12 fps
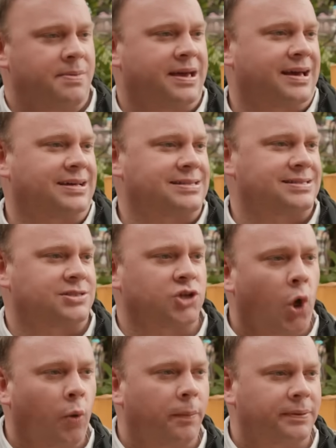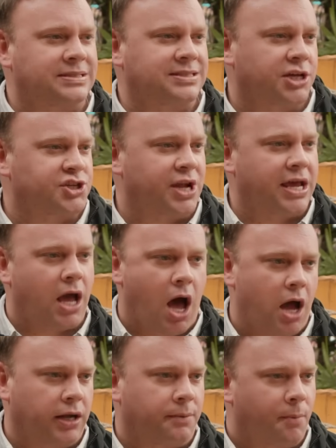because Dole Whip is such an
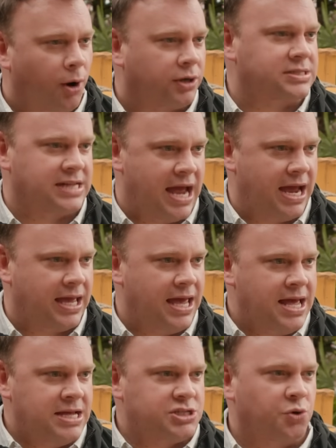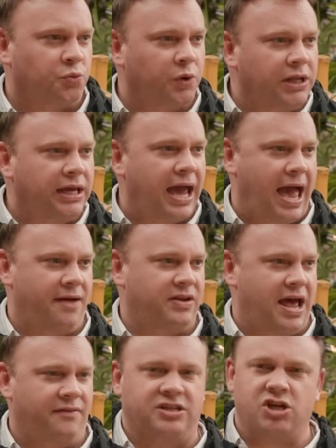iconic park snack, to really have
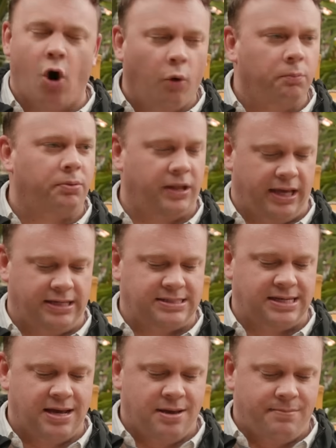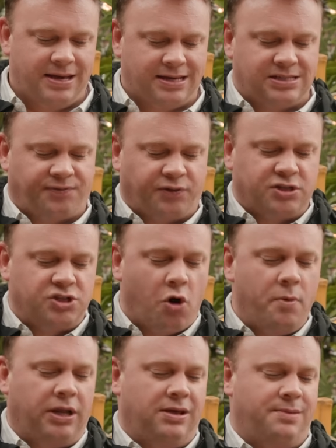it have its own place, because for
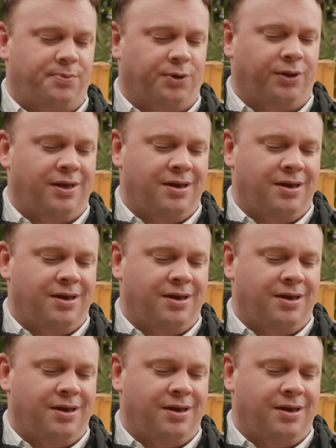so many people,